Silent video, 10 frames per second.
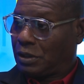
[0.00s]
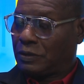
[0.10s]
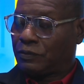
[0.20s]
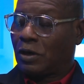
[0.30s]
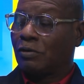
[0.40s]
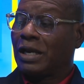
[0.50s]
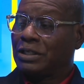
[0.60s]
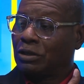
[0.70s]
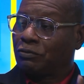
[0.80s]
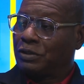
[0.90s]
for a
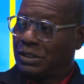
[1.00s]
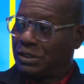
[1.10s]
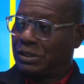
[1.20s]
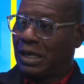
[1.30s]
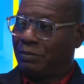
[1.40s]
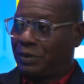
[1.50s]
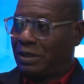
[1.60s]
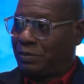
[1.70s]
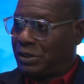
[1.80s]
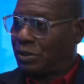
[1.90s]
range of reasons, than
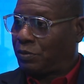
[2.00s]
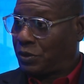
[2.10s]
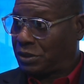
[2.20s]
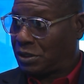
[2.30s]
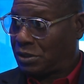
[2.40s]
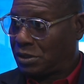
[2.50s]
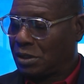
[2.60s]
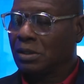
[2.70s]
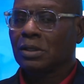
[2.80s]
PNP supporters.